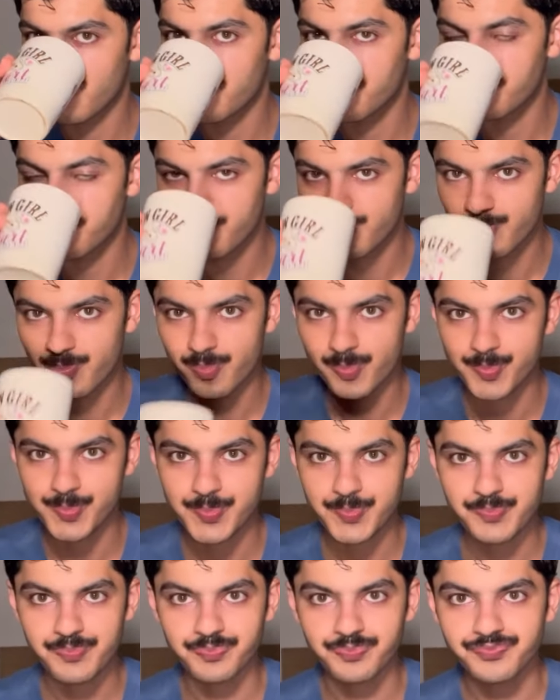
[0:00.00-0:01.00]

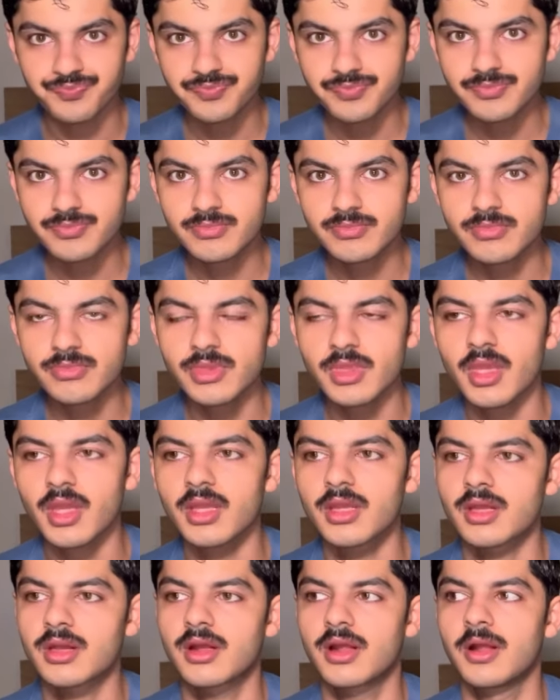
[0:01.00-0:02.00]

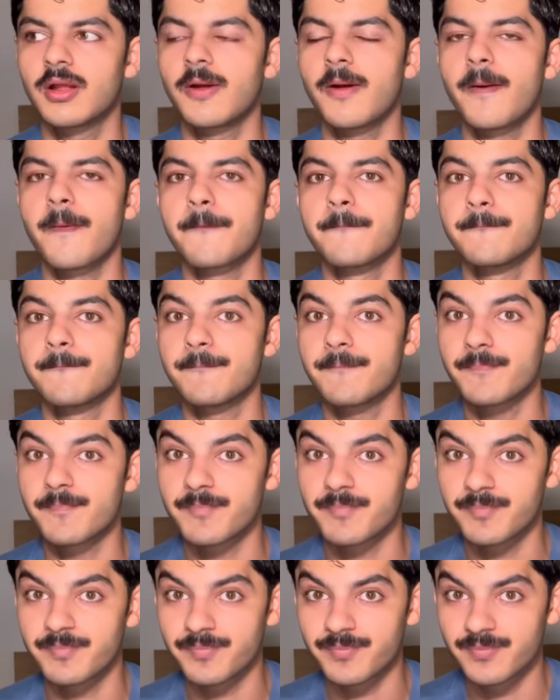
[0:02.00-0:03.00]

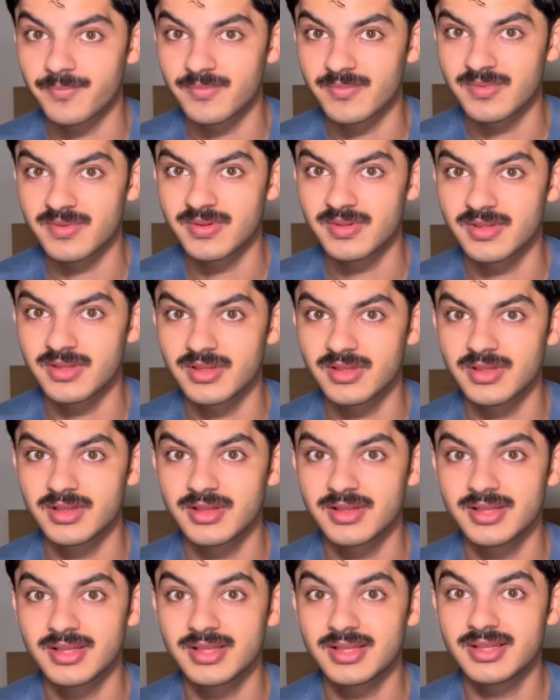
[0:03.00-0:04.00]

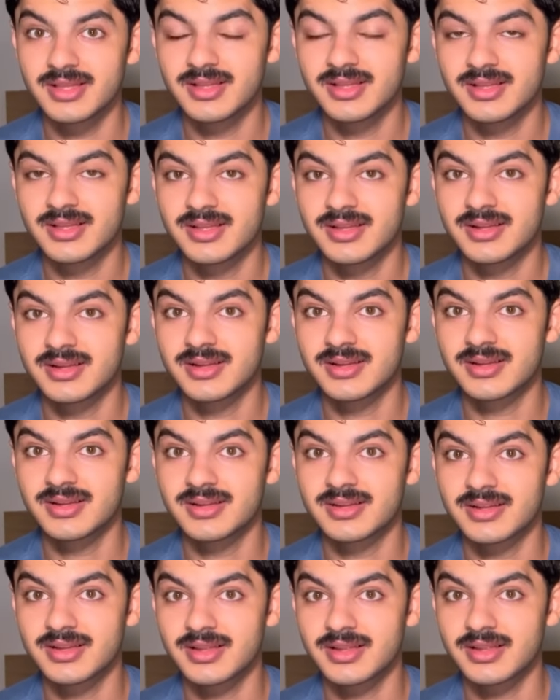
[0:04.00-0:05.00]

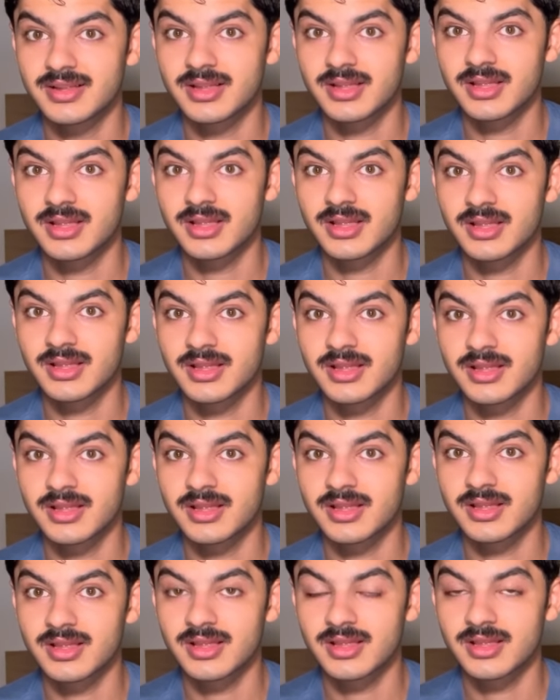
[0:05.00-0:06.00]

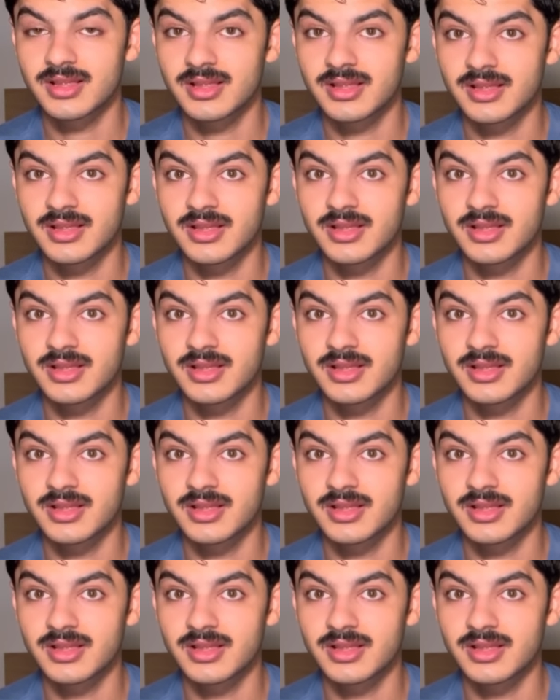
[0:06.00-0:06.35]
No words are spoken by the person on screen.